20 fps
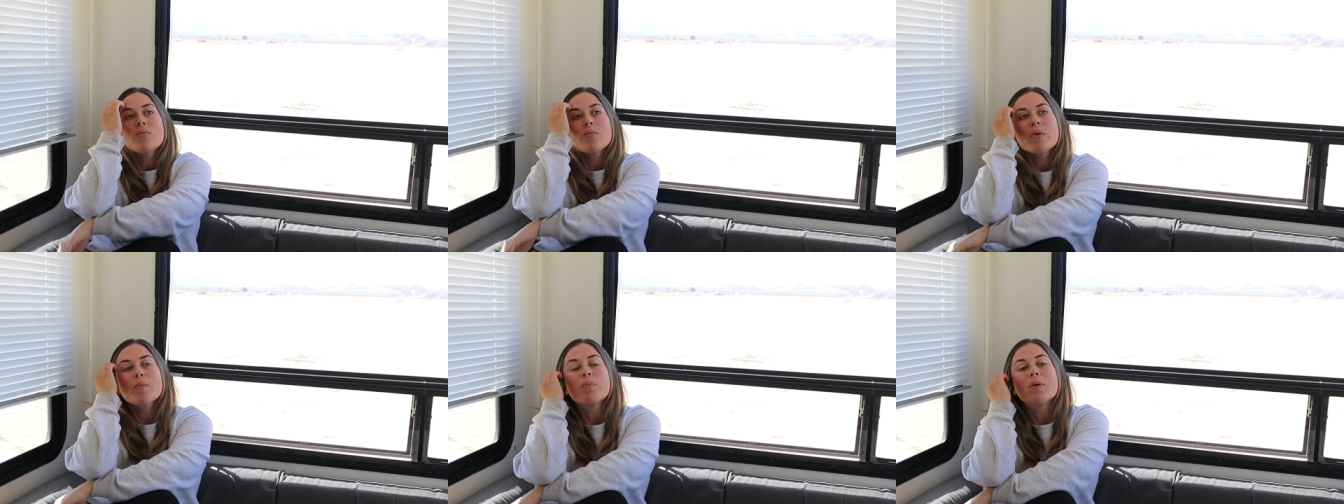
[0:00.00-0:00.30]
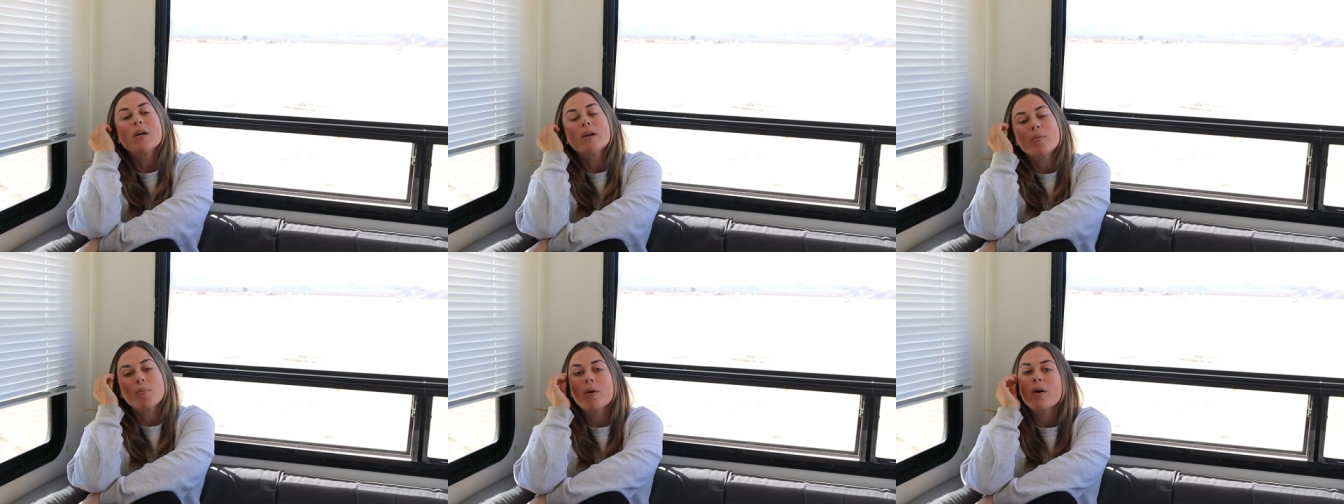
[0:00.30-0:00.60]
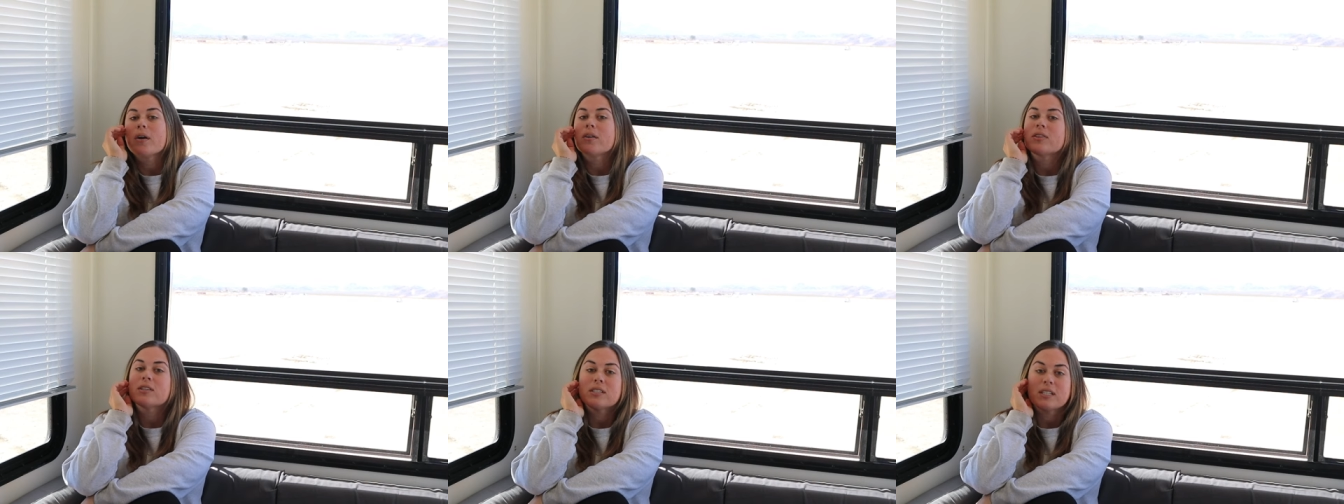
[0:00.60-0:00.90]
ripping
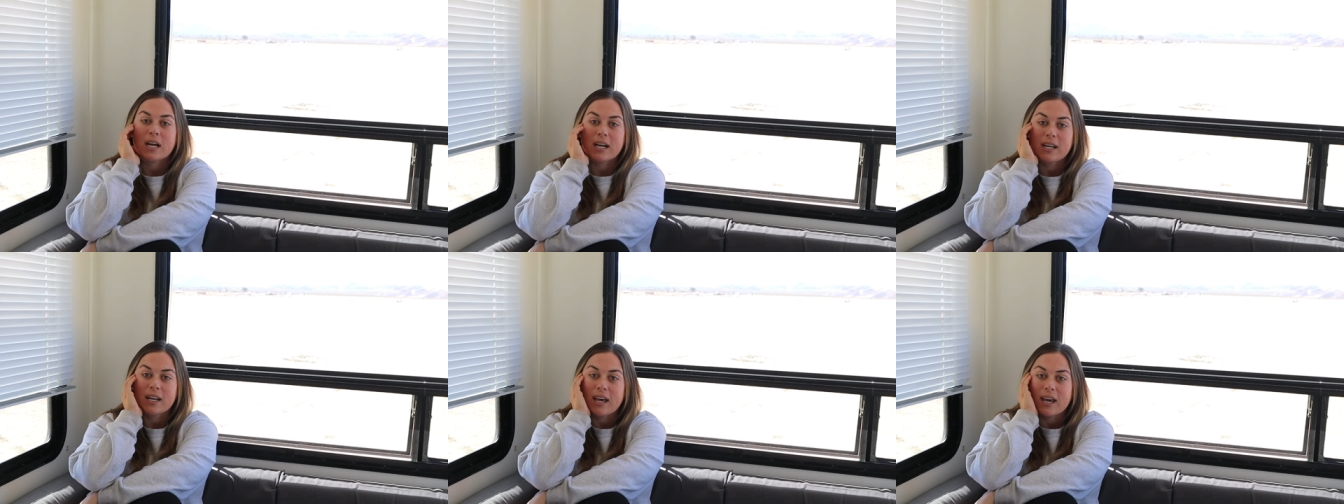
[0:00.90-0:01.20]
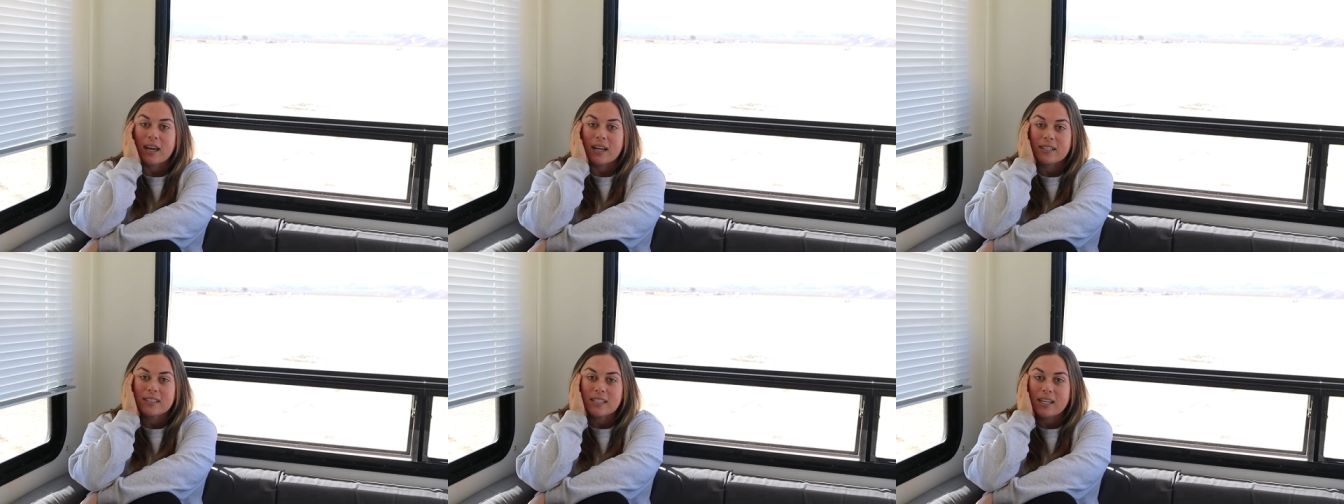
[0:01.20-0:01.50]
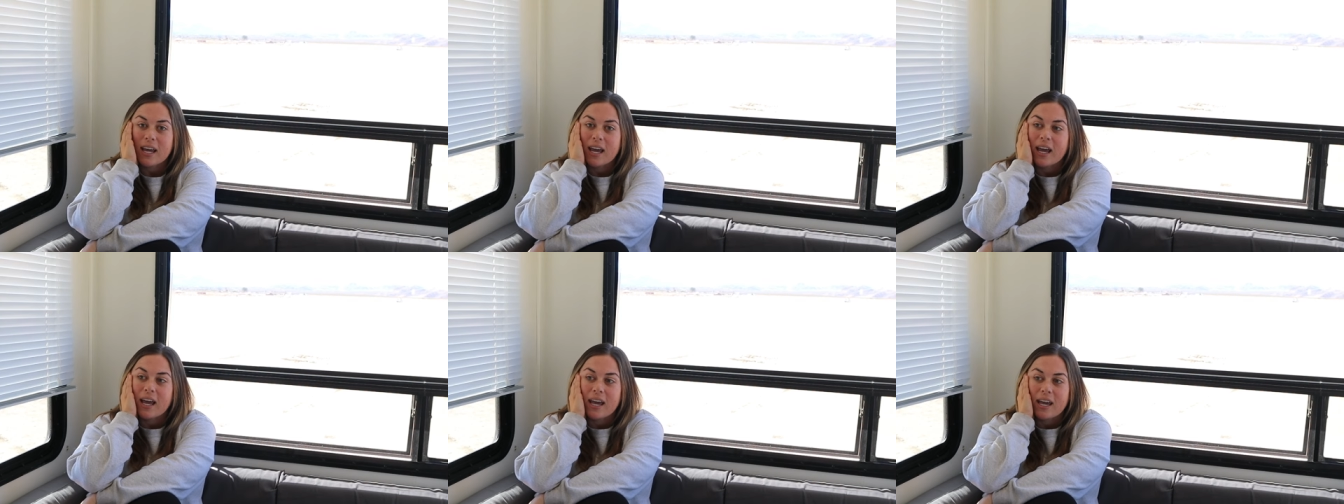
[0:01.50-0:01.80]
apart the dinette.
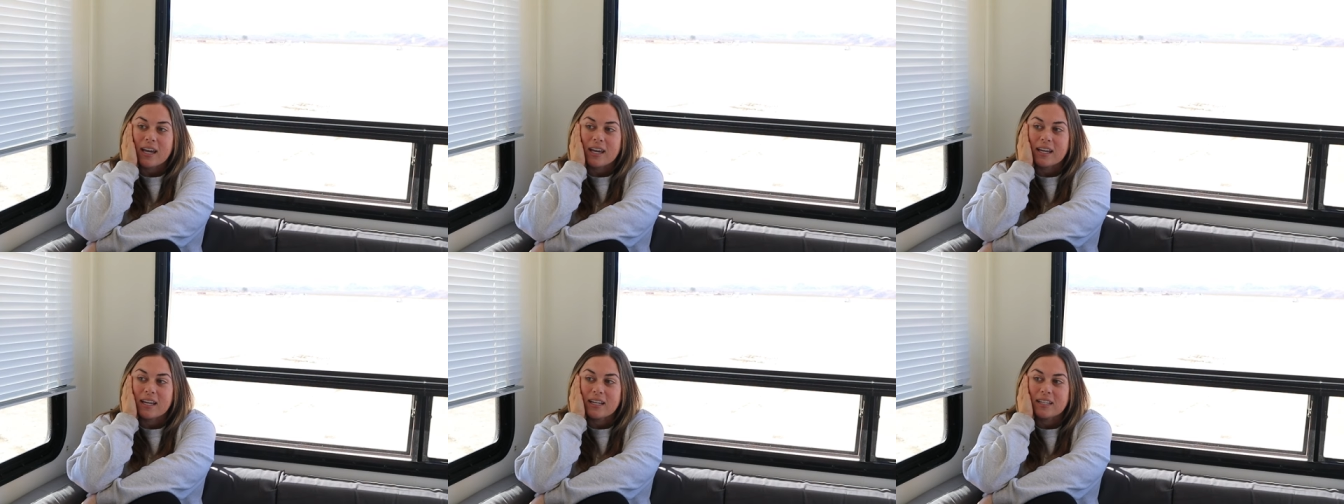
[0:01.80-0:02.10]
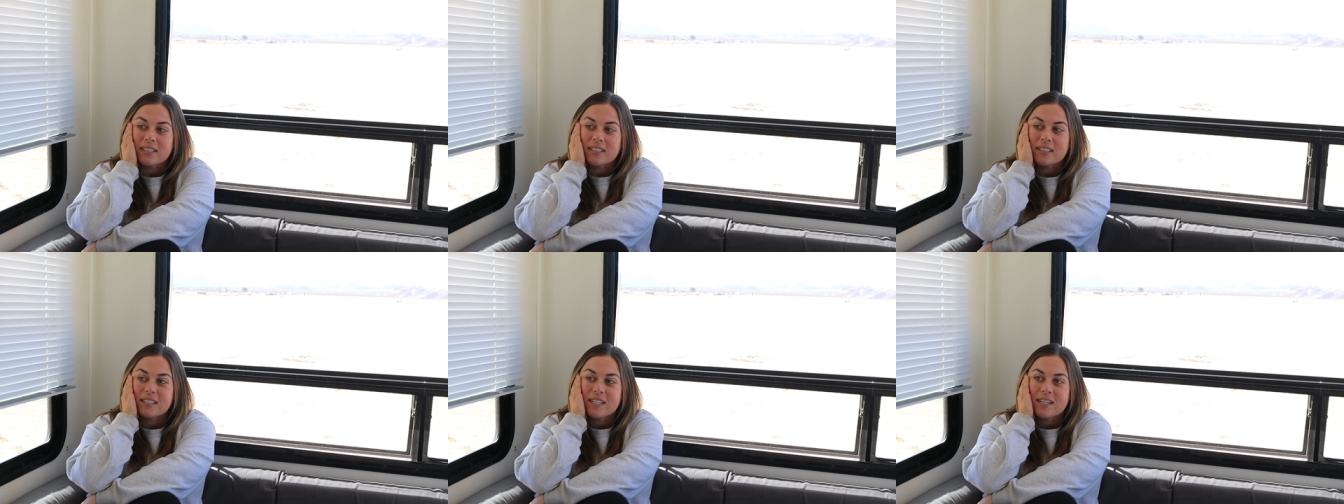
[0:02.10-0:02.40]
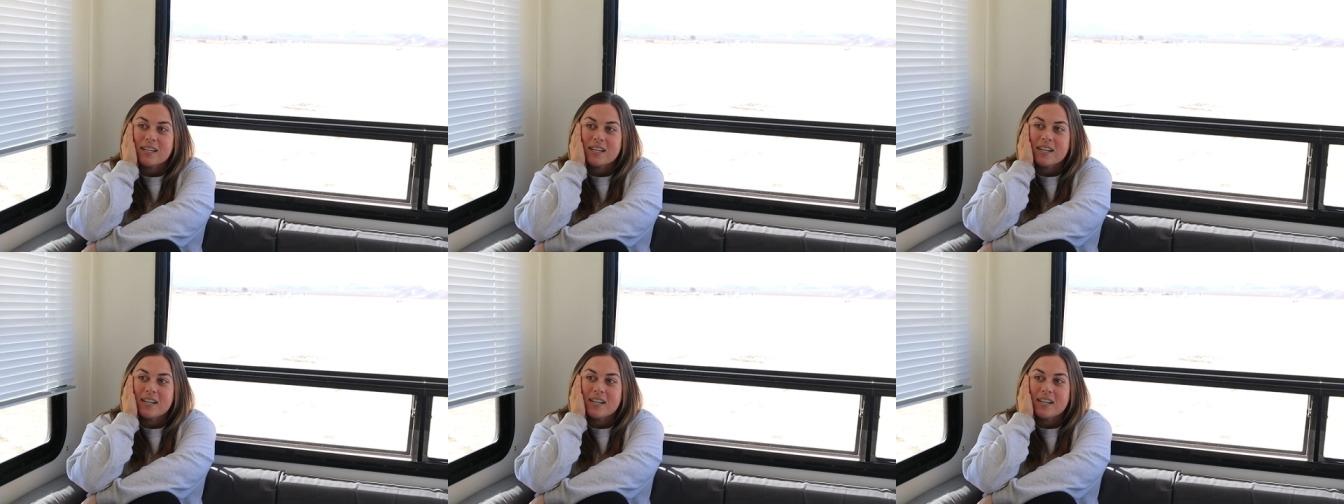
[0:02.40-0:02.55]
And